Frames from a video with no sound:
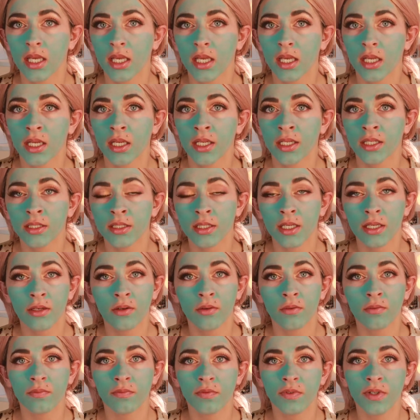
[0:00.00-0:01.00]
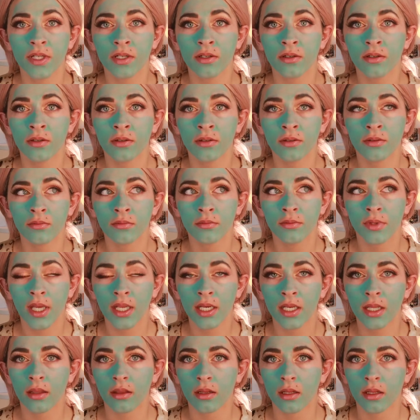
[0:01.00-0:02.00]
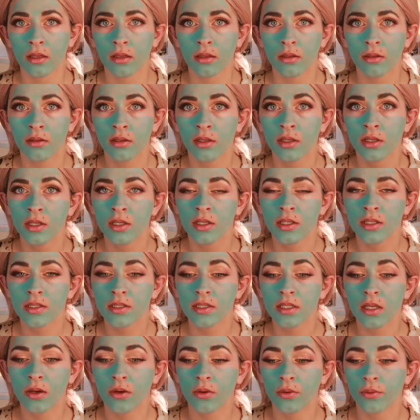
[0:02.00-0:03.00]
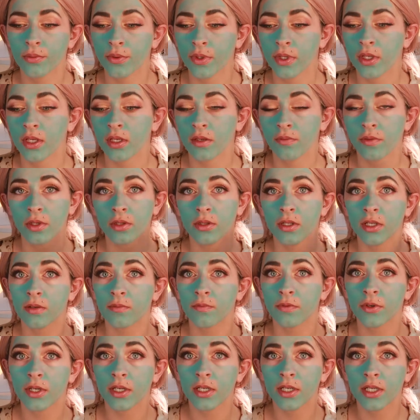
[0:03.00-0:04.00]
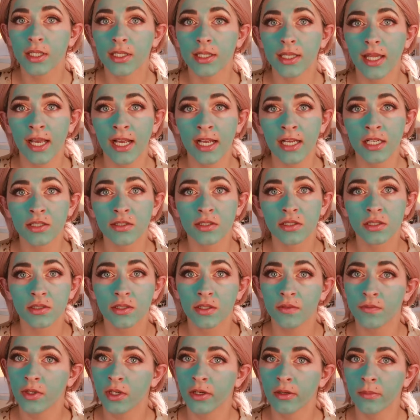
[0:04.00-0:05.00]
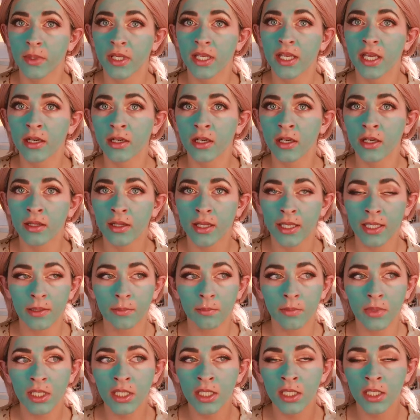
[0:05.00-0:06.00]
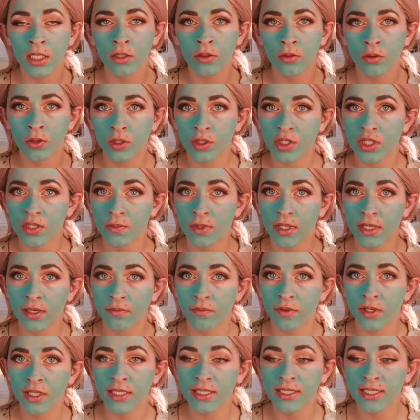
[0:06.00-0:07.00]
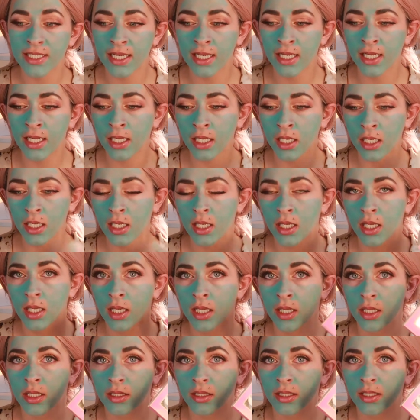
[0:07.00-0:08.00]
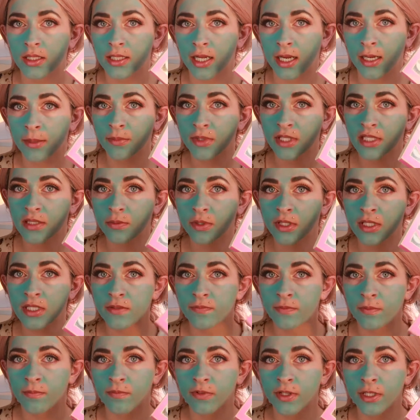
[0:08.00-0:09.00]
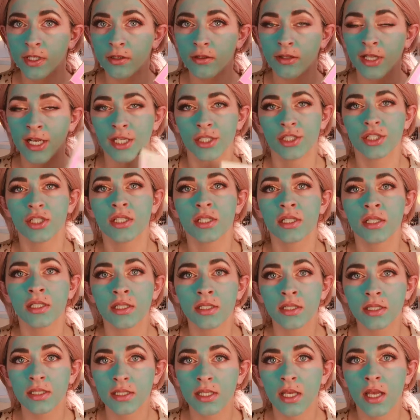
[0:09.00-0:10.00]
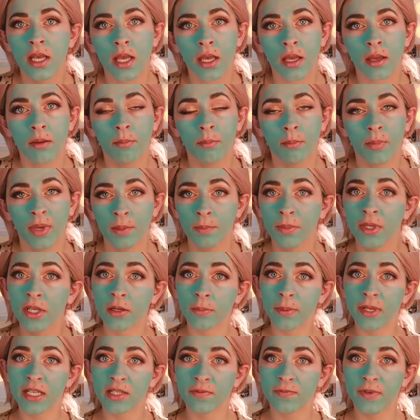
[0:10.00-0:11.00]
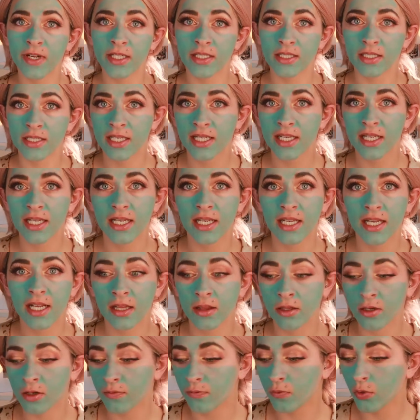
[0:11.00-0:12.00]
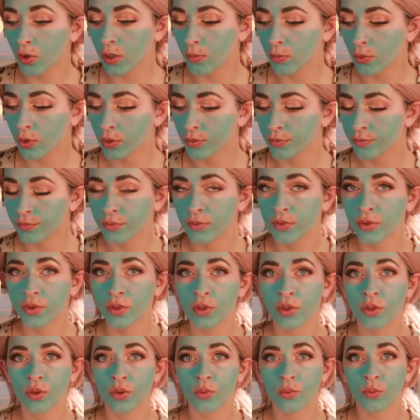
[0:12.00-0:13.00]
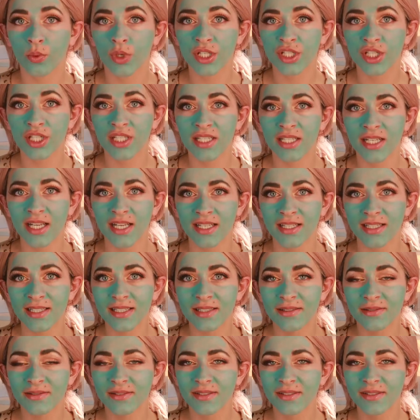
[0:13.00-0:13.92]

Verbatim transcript: and I don't feel anything. So if you're looking for a good lash, if you're a beginner like me or just want every day, the Timeless ones from Flutter Lashes might be your best friend and they're affordable, which is nice.